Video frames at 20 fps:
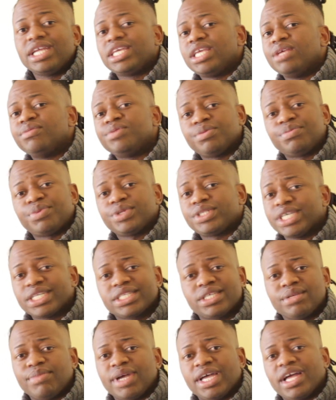keeps you
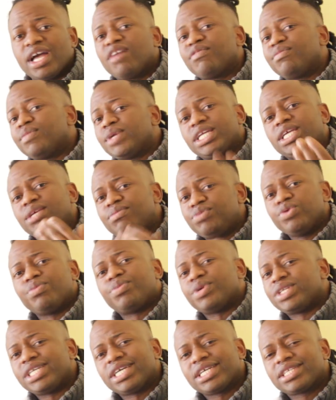protected by government, keeps you
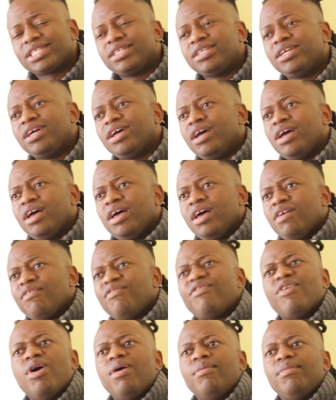protected
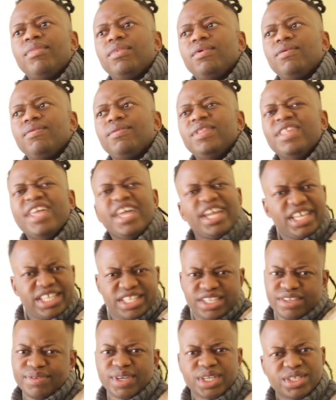from
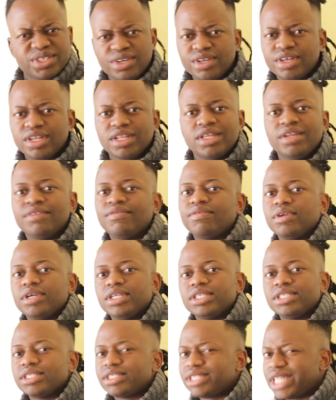negative external
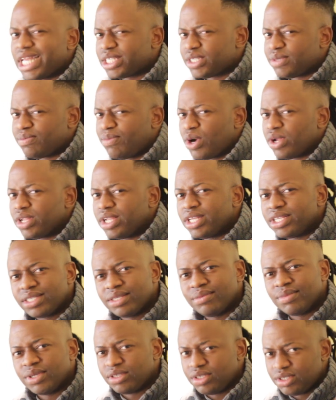influences. That spotless
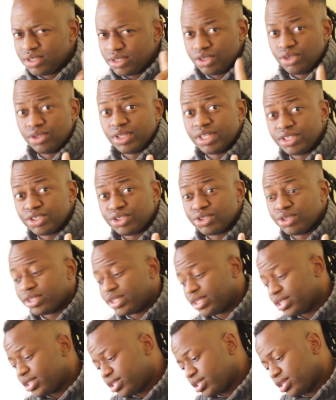image, you'll ensure
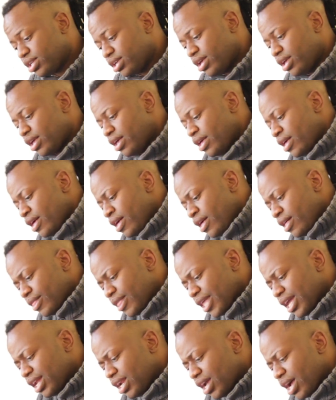this.
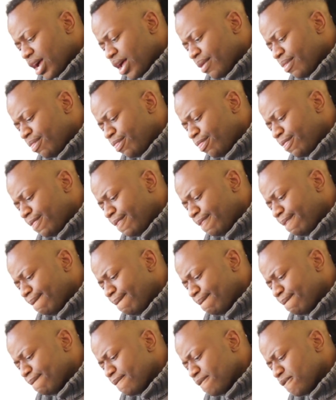Then
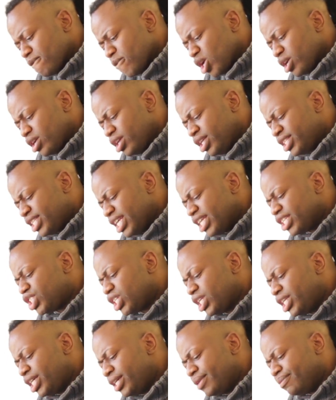
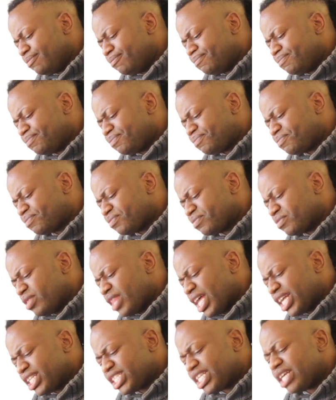essentially
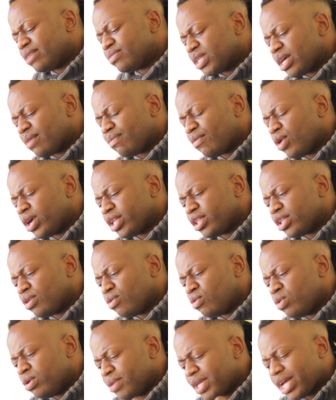that sums up what
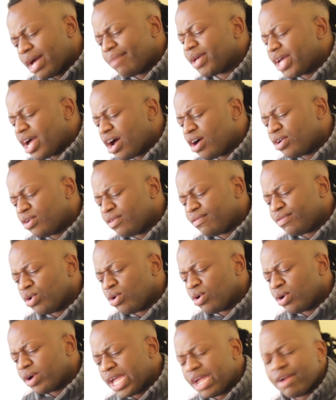will be coming out of
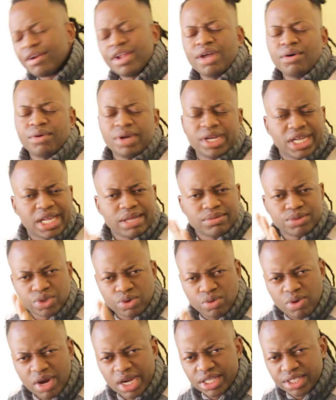your area when it comes to
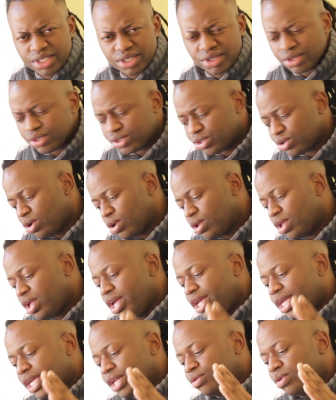quality control.
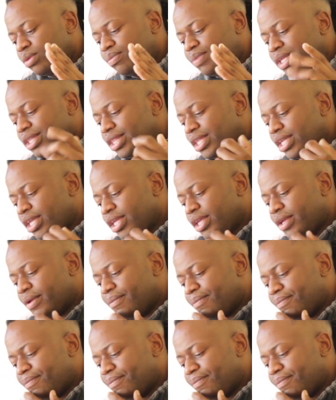It will be the